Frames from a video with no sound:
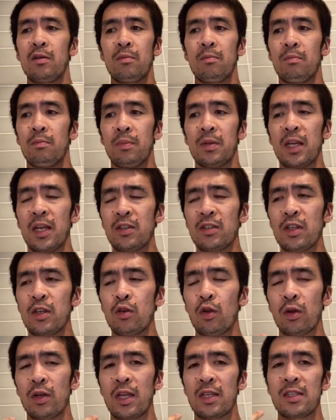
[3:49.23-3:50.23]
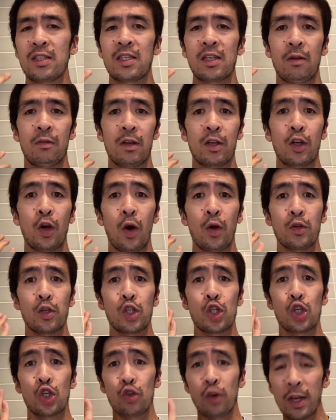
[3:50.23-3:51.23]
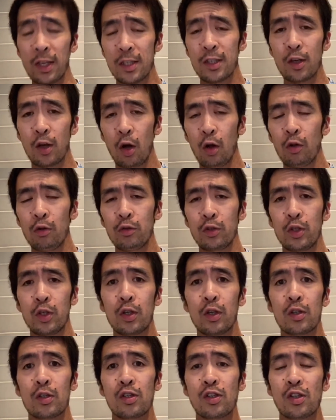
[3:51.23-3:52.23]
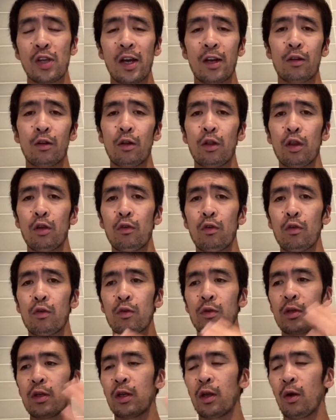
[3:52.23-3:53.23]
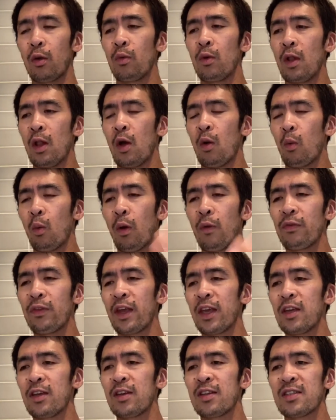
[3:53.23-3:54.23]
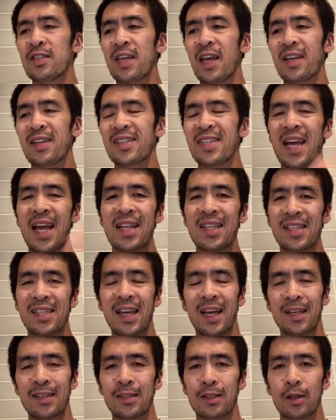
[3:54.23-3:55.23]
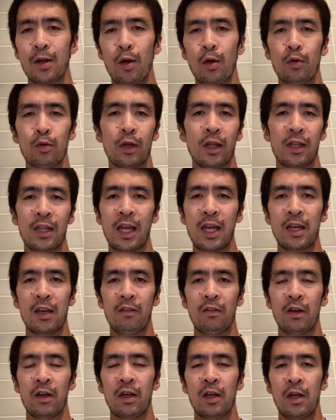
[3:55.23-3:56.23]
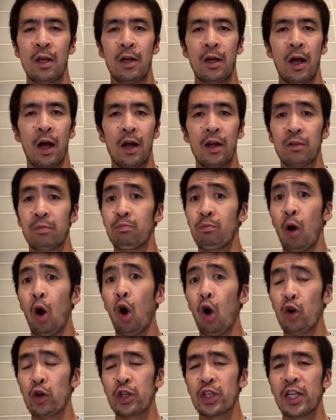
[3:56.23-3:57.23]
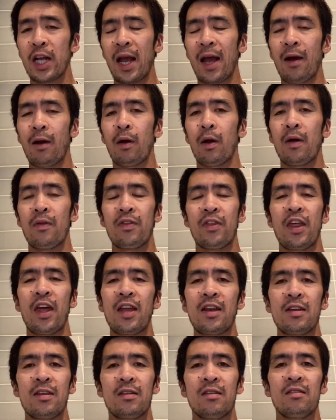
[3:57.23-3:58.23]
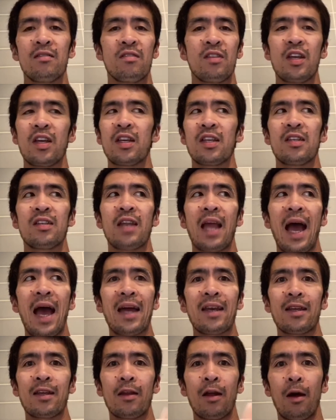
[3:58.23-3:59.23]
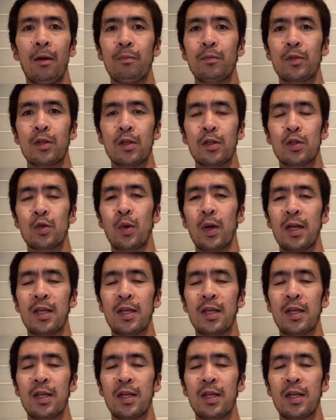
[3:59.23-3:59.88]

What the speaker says: potentially not necessarily going straight to cold, you could cycle through. You know, one day you could take 10 seconds of cold at the end of a hot shower, and then you can add it up to 20